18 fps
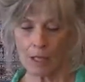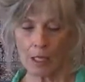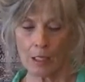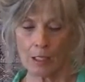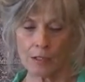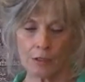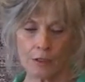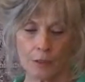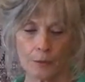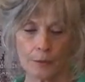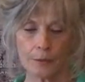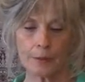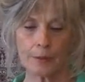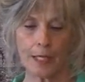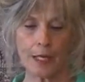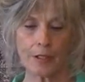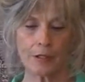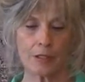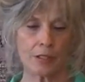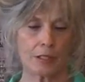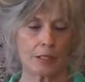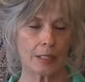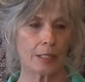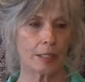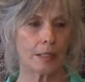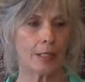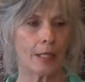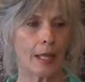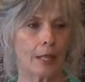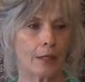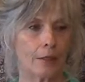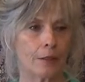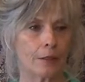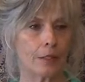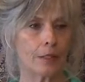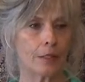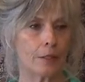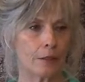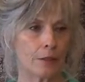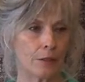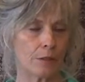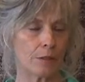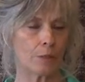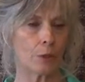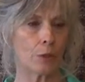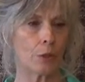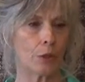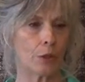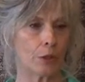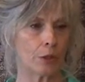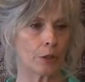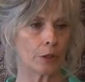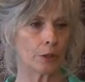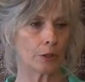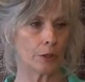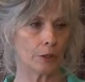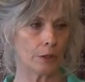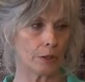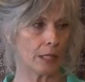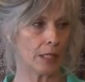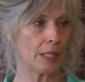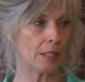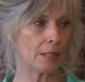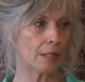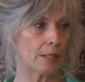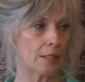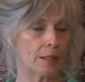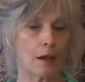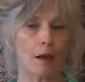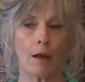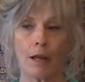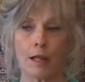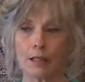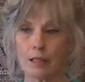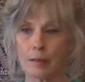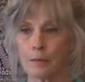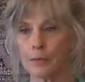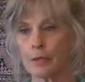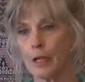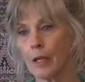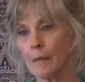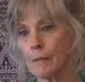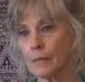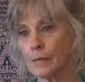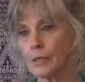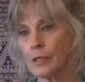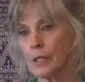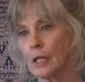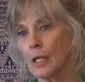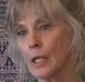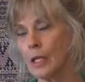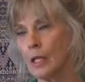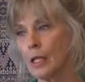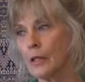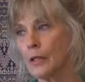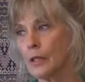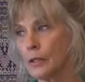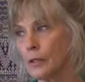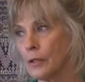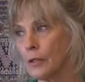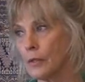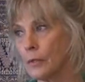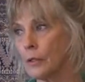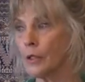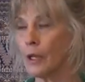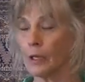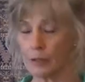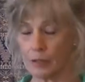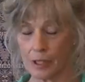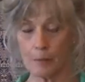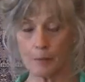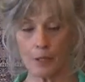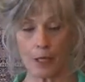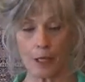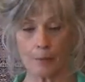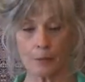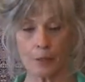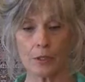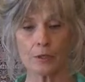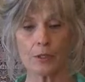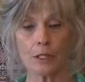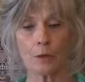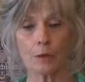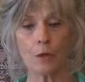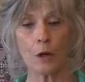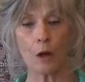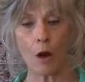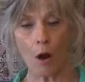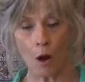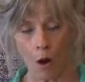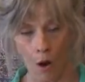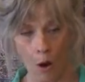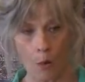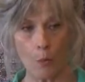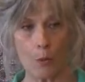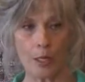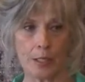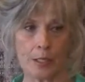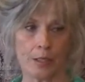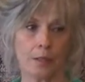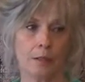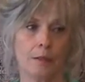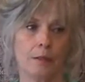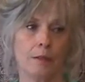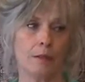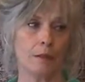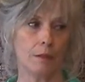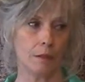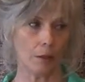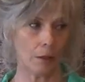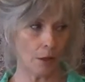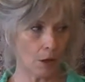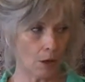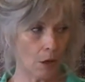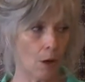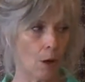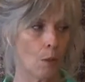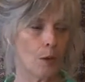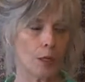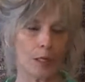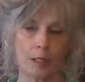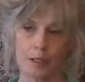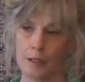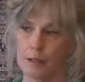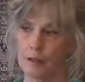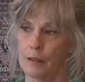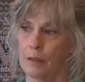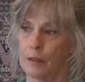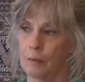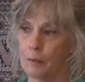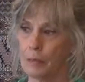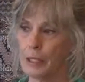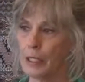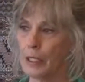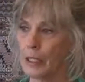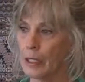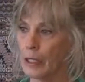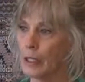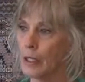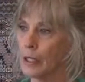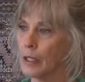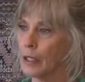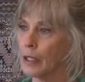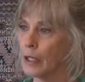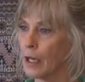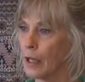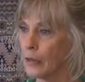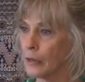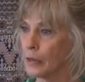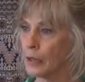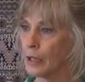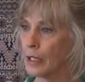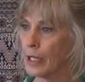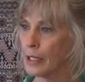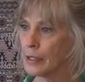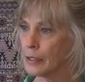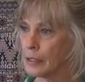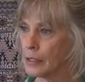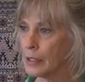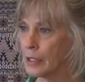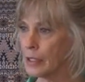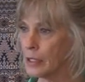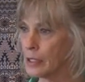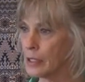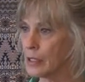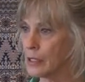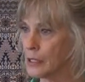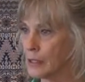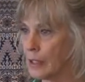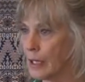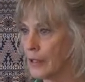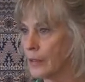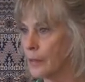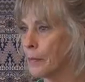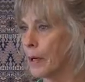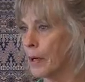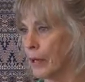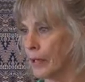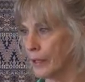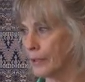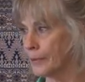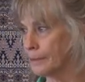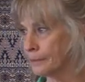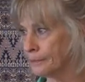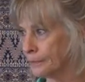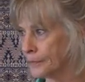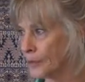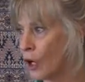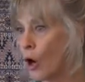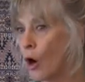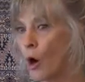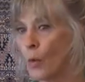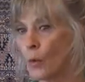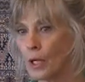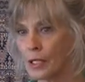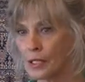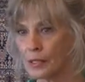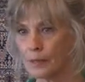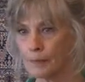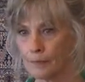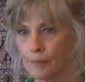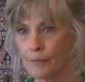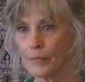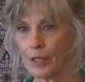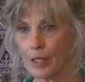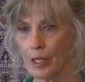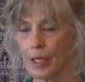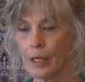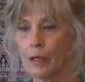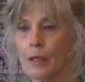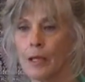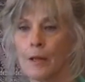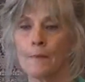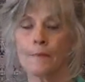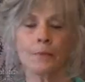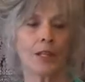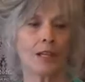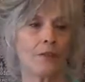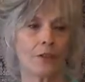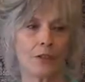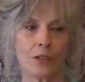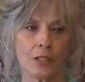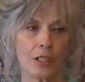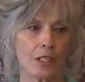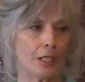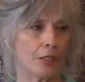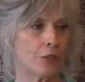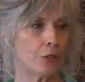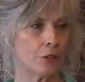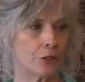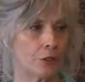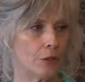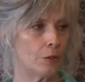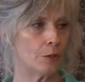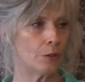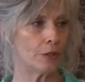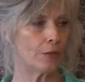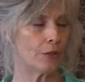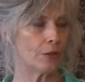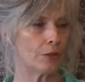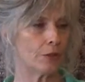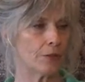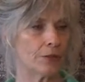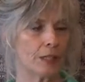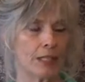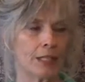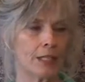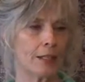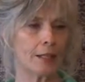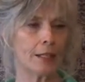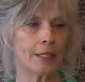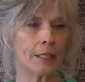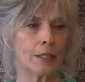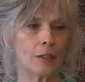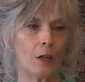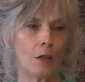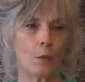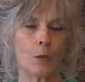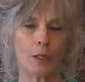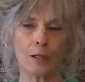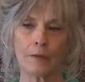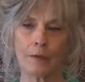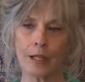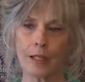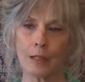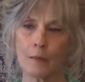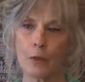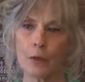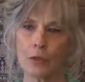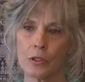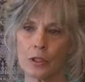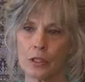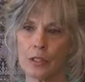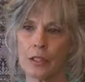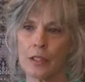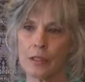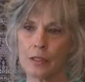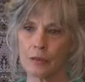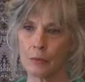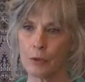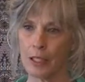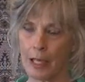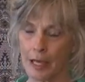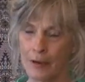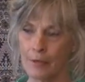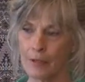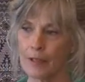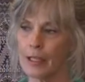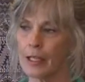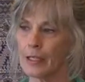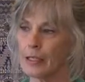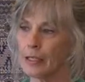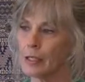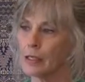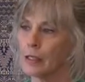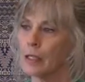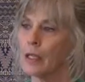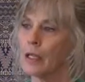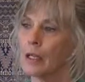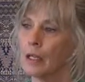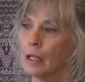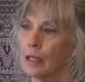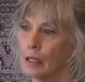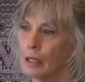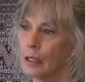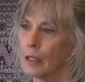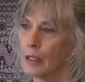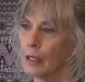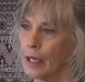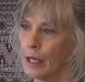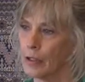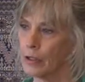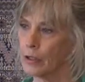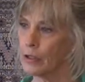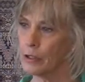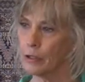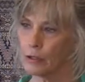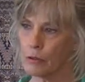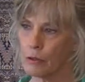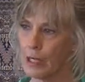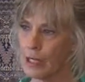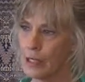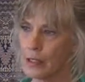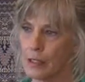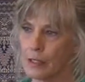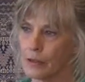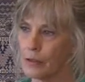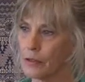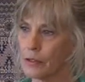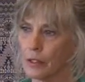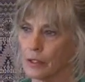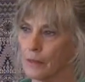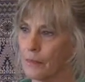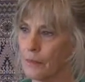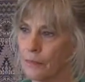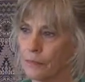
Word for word: So that's just an indicator that there's more things inside. Sometimes there, well not sometimes, there will always, always be other entities inside the body. Always, okay? If there's an issue, if there's anything at all, whatever that emotion is, whatever that is, energy attracts energy.